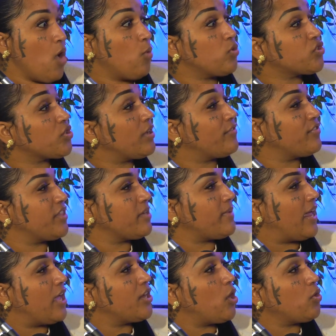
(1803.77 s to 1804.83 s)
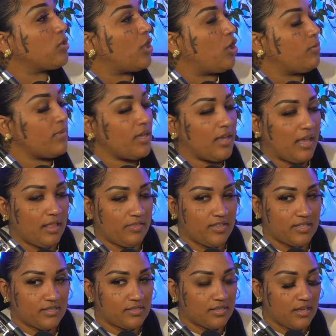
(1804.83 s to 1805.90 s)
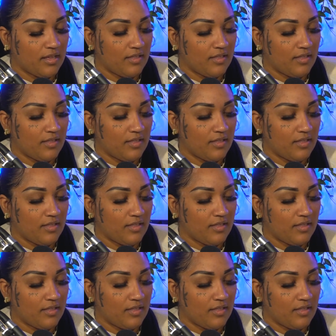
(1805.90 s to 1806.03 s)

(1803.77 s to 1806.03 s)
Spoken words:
Well, so if you think about in Oklahoma, this